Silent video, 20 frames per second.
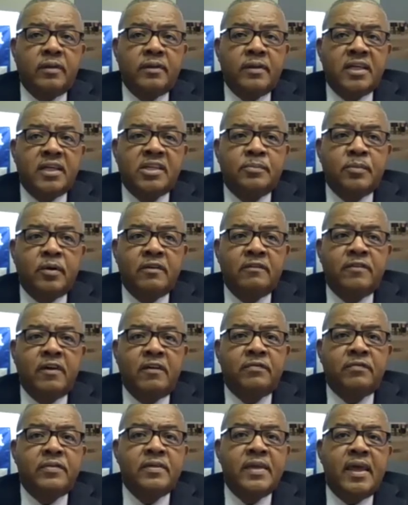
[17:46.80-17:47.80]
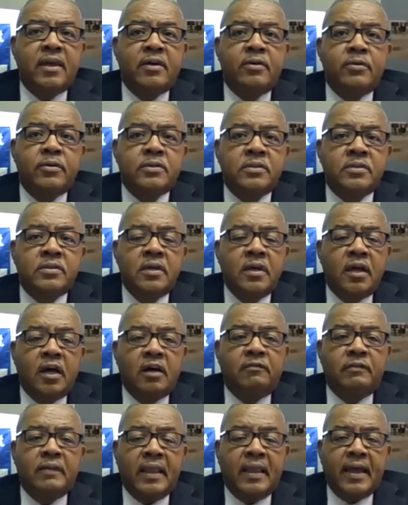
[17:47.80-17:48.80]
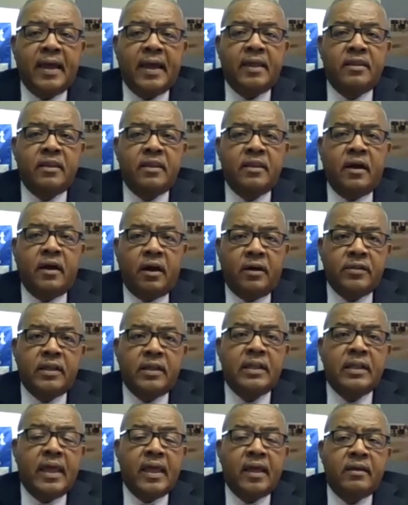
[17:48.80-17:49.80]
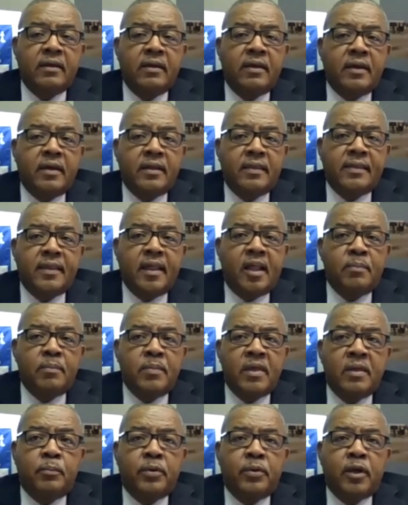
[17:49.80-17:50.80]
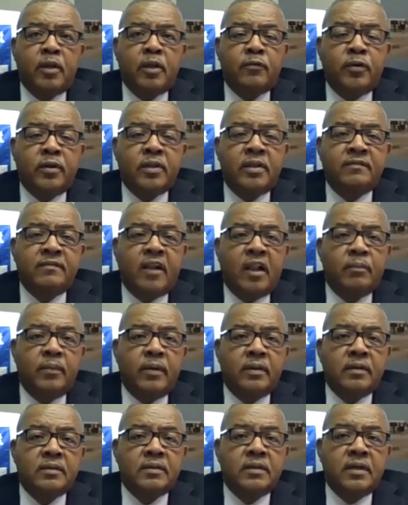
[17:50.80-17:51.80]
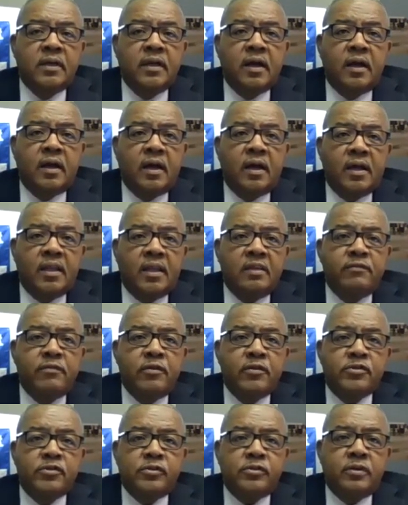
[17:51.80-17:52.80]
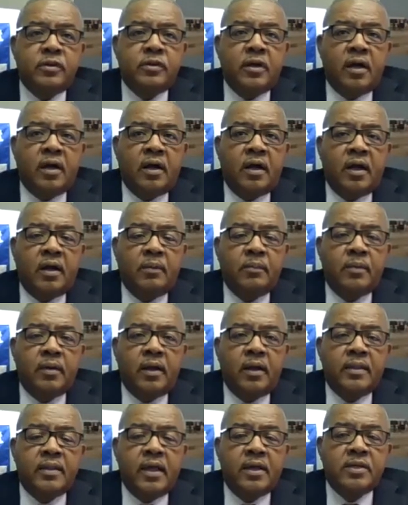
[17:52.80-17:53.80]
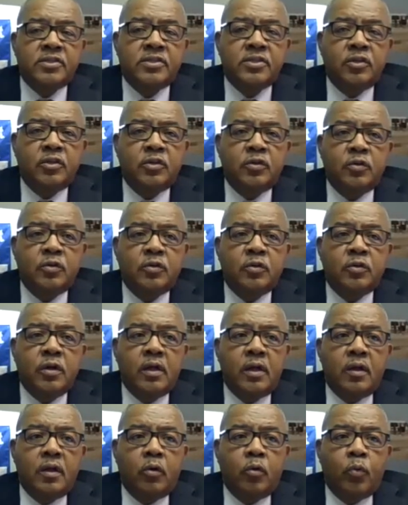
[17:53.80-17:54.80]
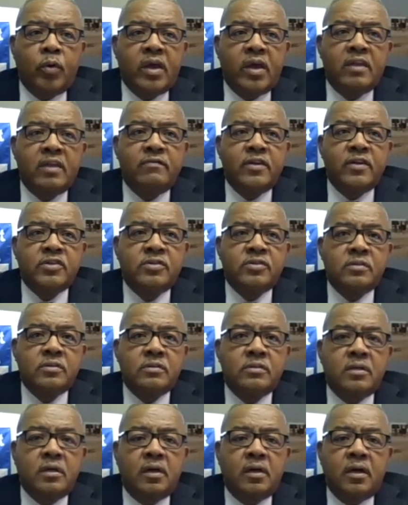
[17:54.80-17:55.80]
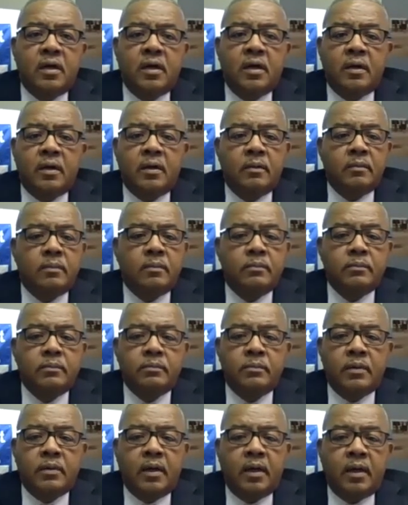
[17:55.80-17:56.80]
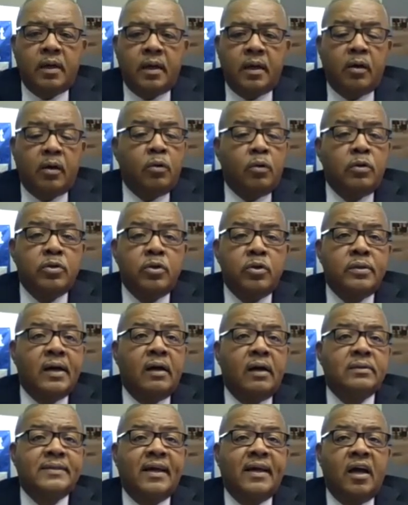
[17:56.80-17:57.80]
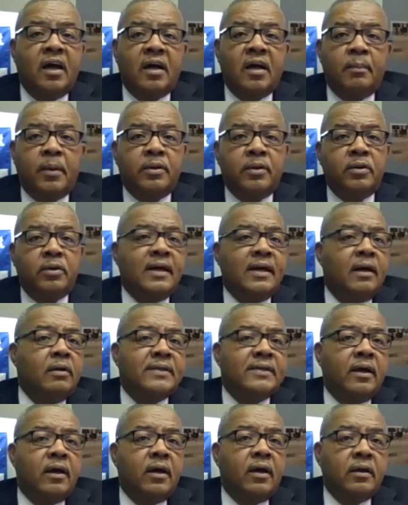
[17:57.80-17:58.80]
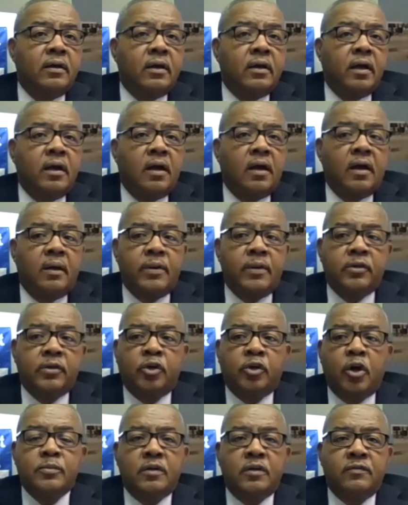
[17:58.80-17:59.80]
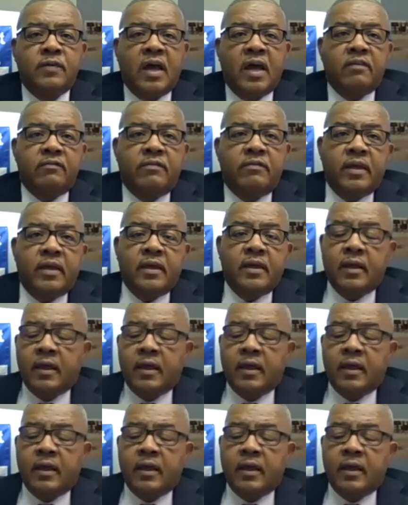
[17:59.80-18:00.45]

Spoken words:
That's about 50 acres of land on the lake that will be put out for development in the future. And so we envision a whole new downtown, a modern downtown, in terms of having